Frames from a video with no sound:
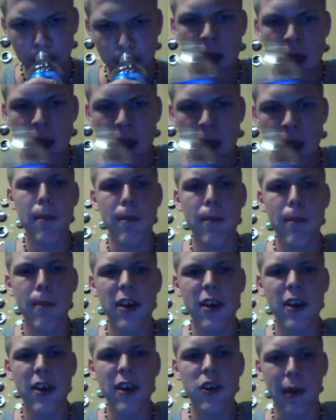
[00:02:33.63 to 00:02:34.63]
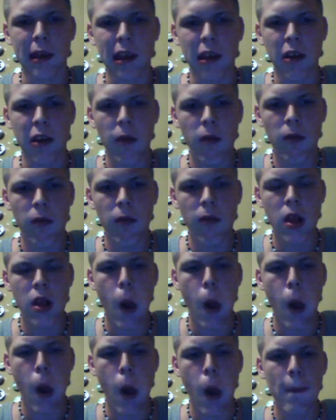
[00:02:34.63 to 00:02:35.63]
He'd been badgering me
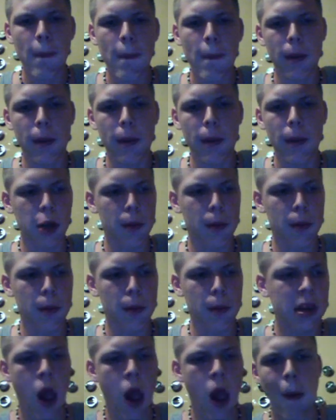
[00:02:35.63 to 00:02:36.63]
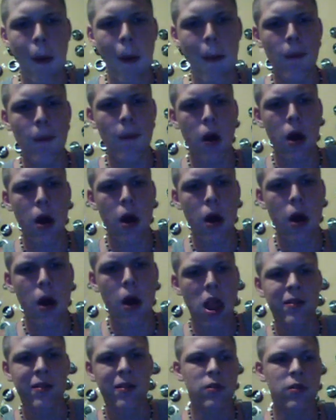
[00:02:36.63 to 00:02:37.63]
about dipping.
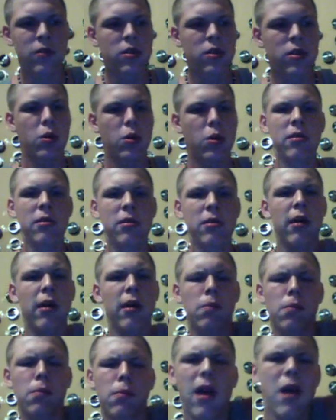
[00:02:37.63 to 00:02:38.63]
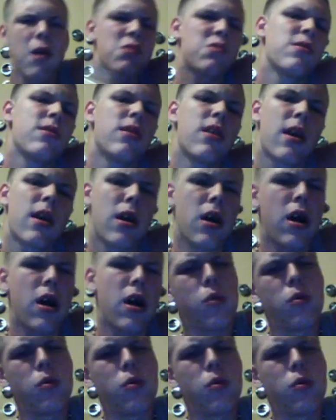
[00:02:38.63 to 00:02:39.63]
So one night, I was feeling like, oh,
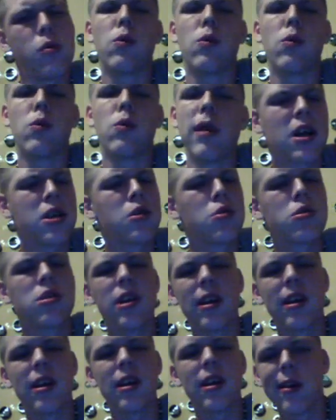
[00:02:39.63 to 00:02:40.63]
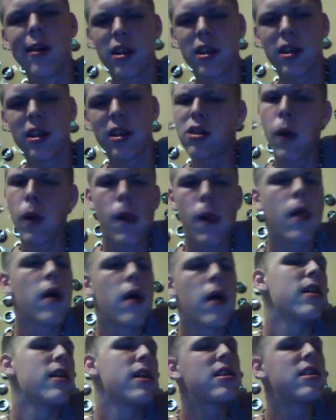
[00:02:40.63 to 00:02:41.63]
what the hell, we ain't got no cigarettes.
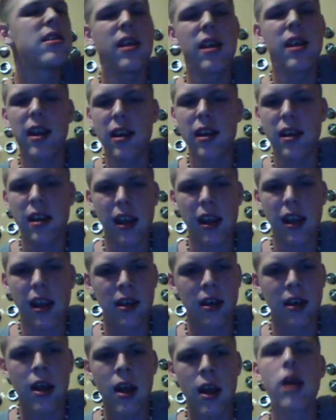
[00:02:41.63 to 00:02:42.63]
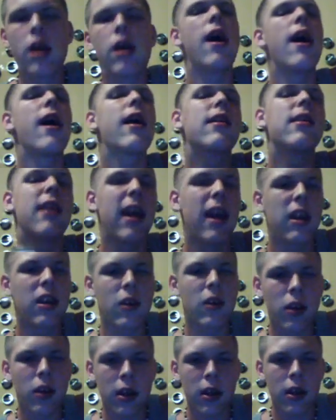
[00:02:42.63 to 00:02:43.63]
It's nicotine. I can
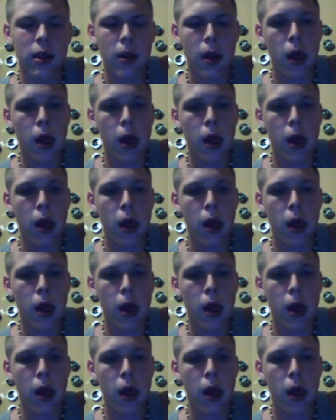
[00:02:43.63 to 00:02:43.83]
handle it.